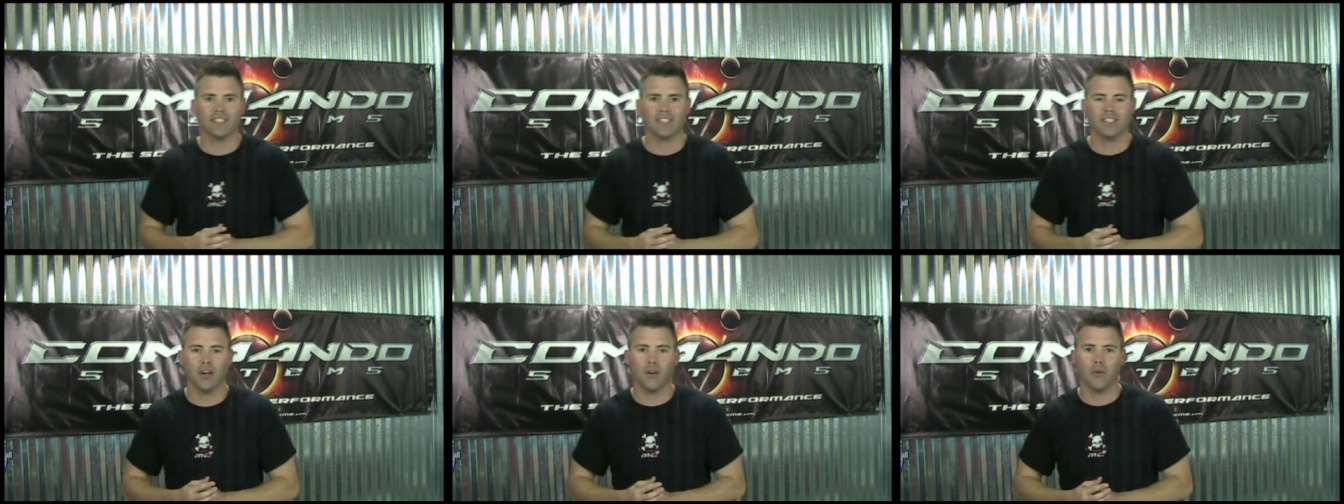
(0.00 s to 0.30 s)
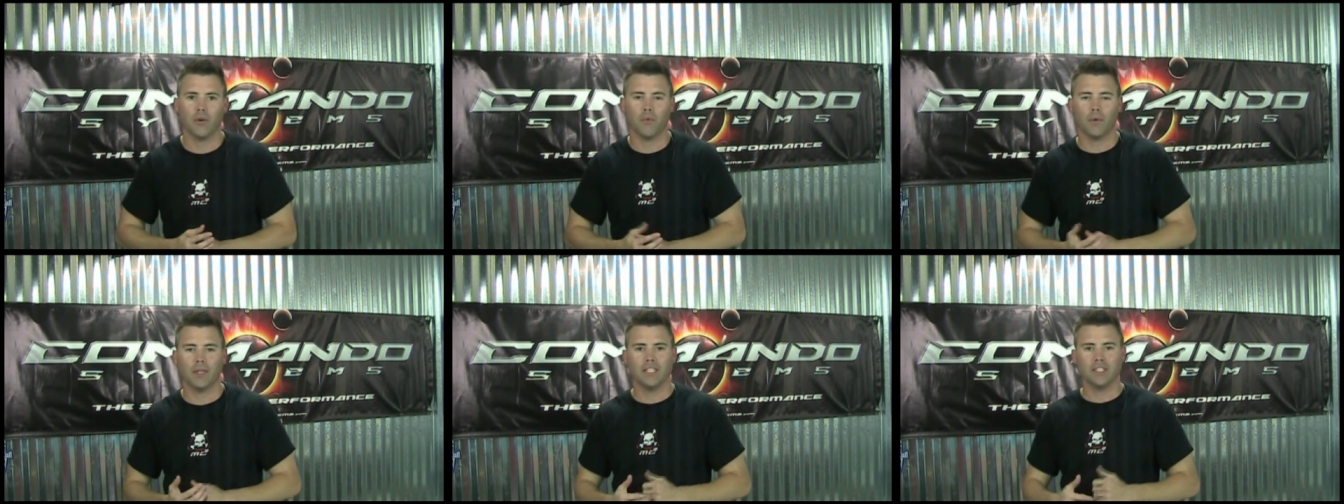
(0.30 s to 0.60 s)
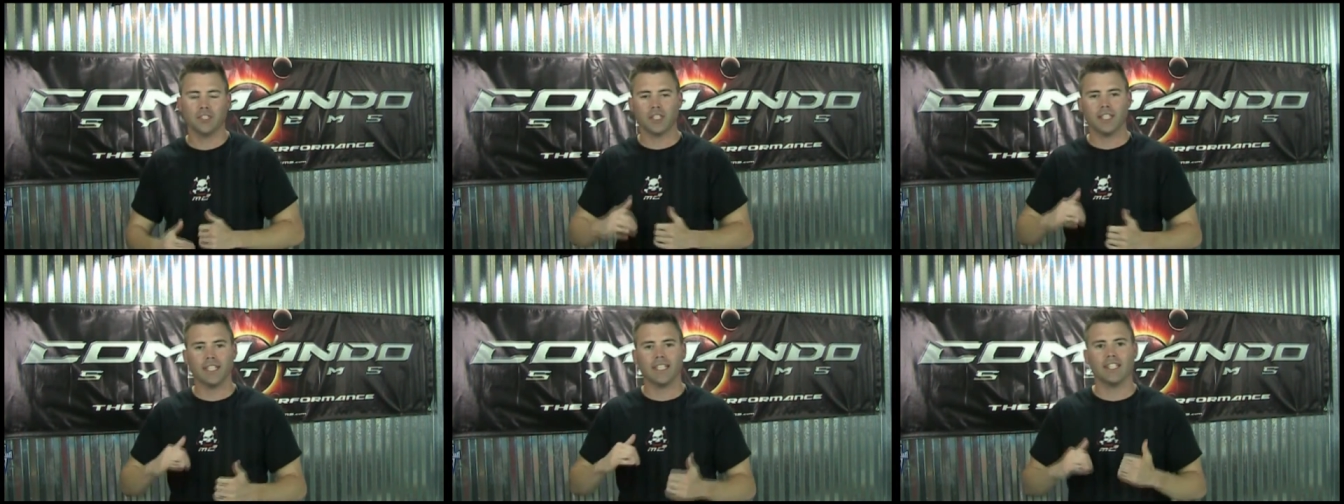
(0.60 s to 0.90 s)
So when
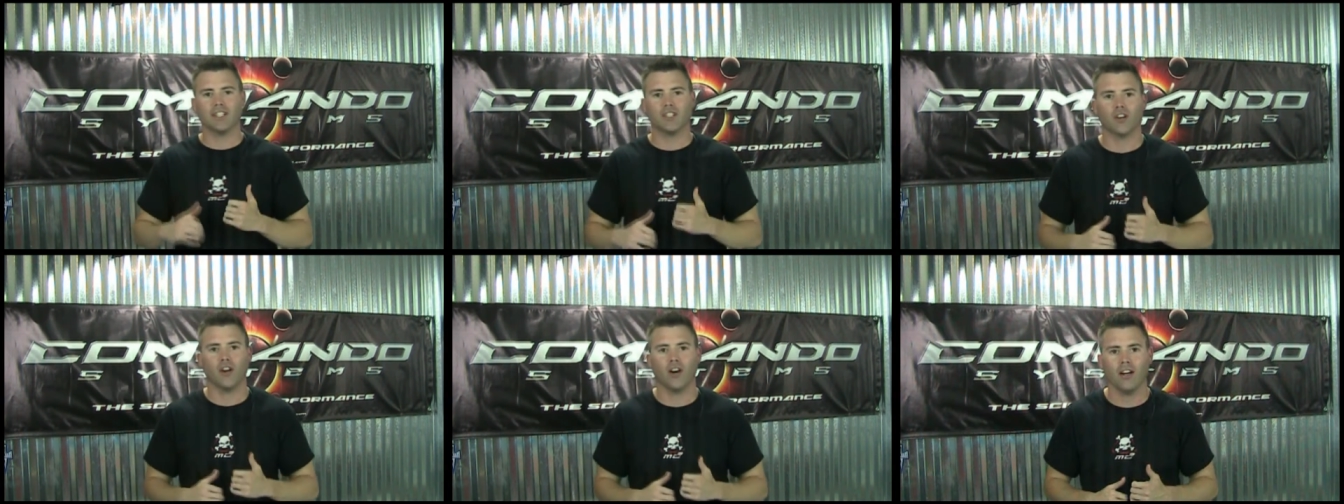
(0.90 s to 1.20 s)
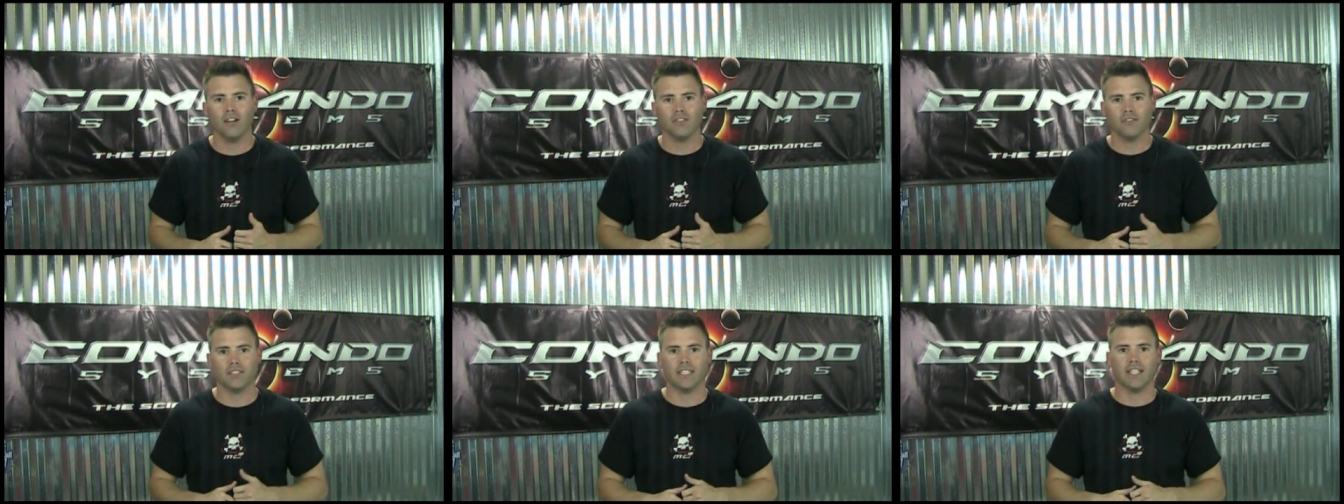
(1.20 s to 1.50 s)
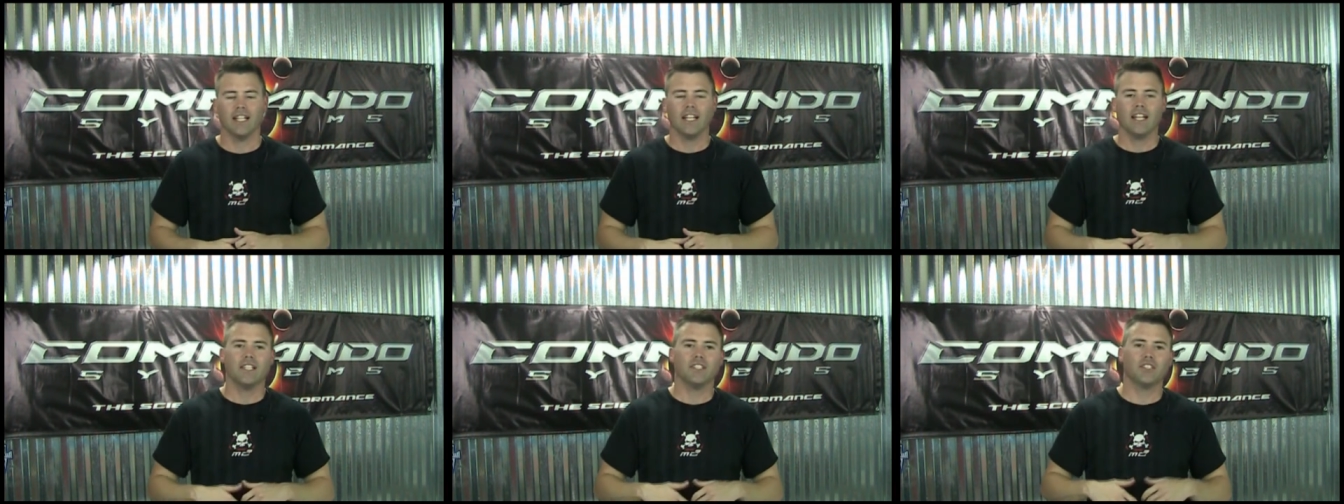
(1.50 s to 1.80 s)
you're drinking coffee,
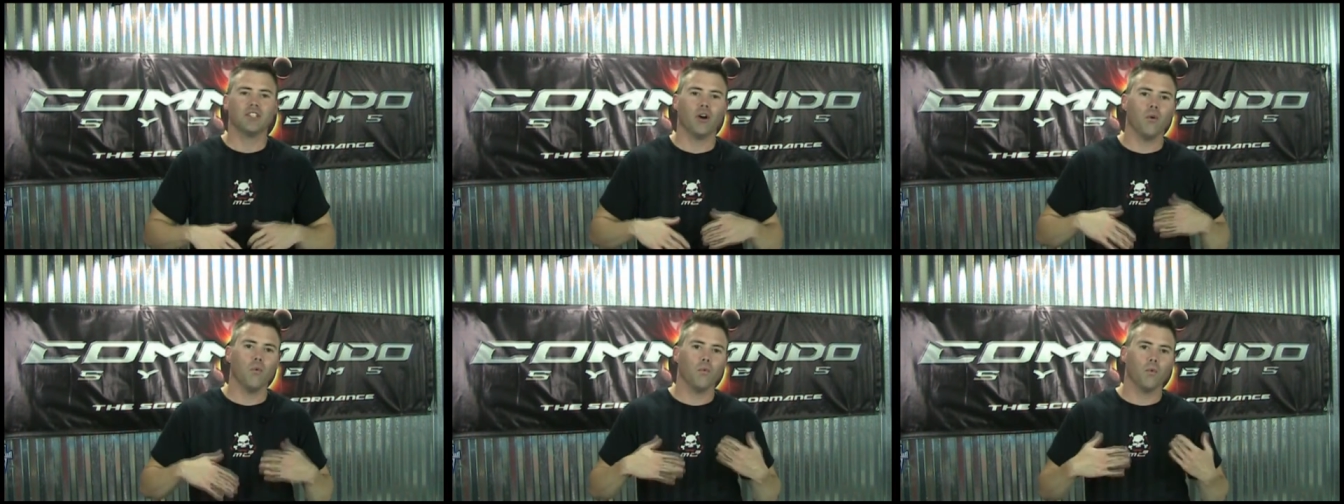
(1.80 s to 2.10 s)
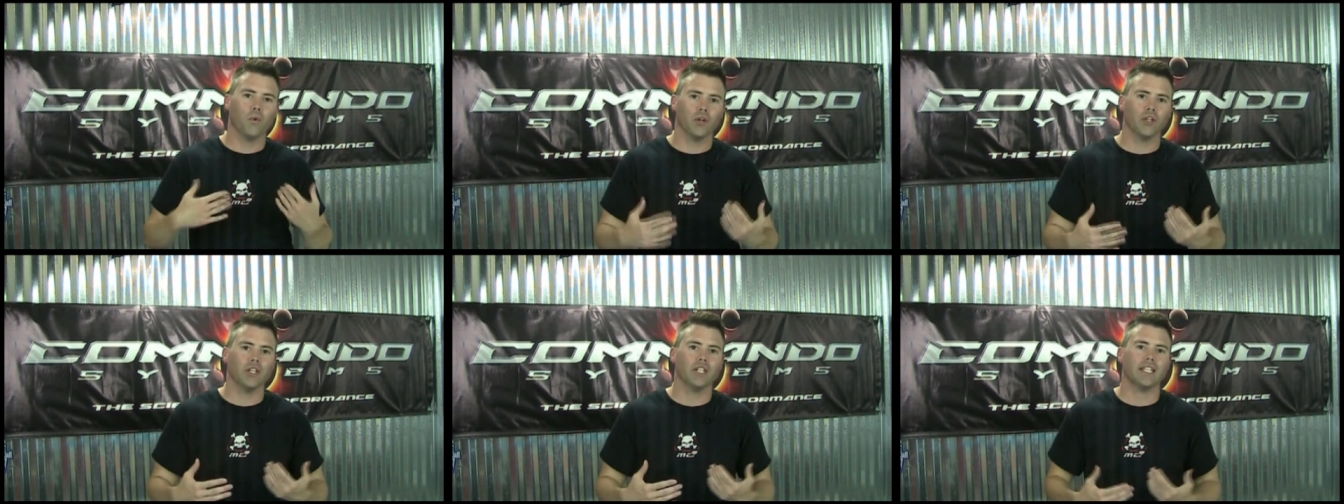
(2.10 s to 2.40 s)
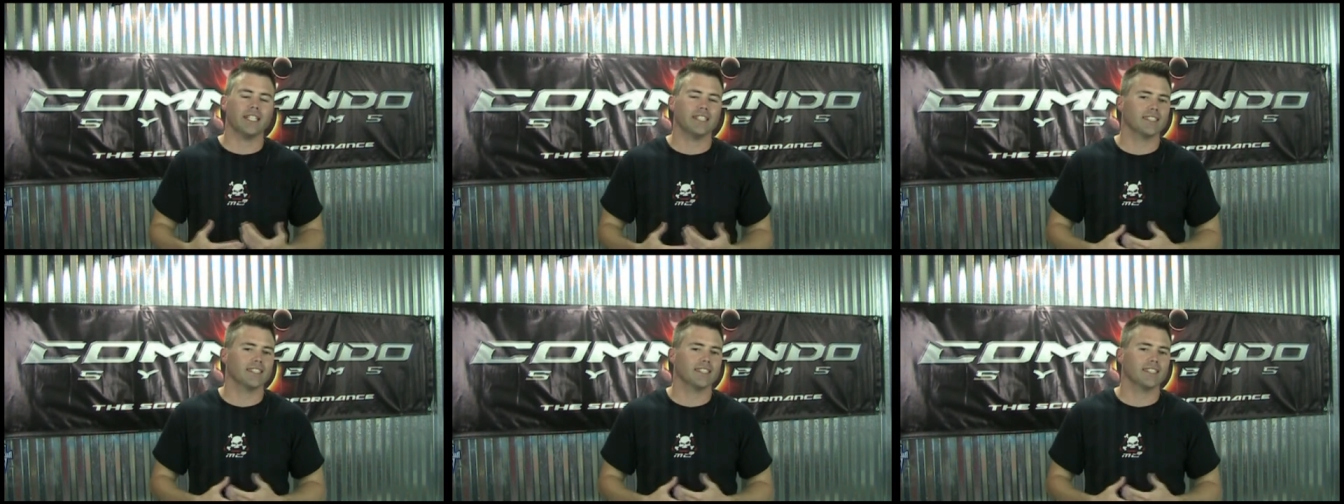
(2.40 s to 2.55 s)
don't worry,